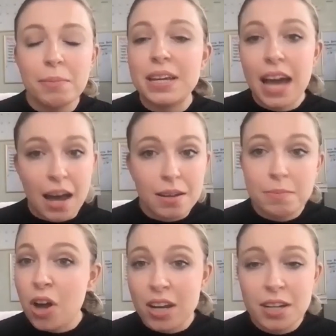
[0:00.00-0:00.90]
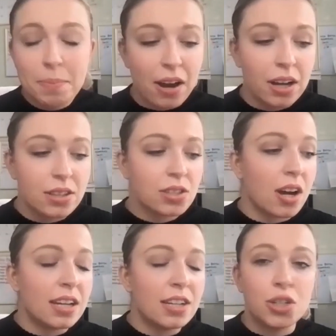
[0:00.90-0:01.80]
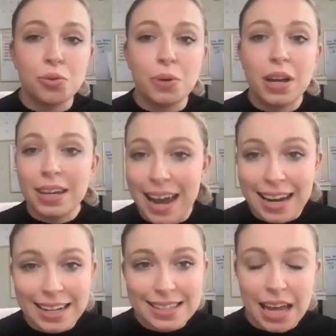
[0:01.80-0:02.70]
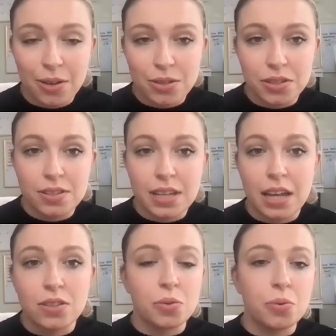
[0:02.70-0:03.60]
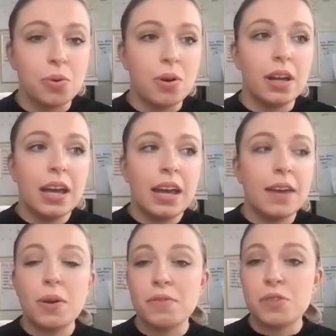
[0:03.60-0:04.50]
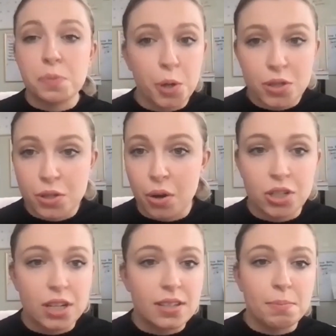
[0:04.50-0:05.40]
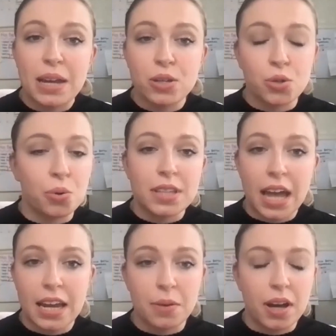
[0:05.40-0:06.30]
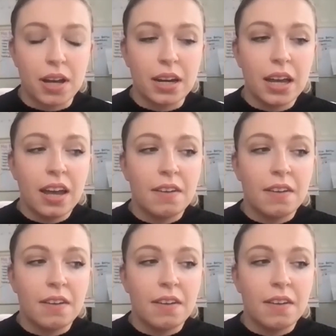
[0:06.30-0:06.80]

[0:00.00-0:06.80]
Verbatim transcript: yeah, talking to parents, talking to guidance counselors at school, if you have sports coaches, mentors, anyone,